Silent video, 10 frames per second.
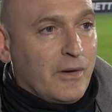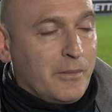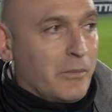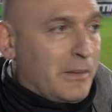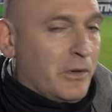I
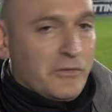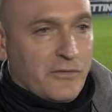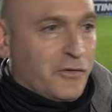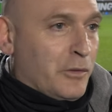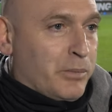mean, we moved
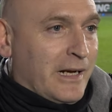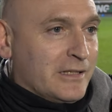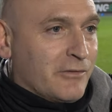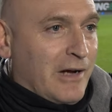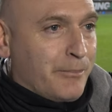a few
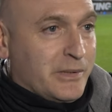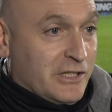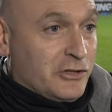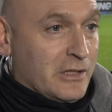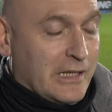players around
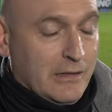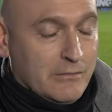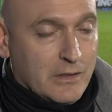positionally.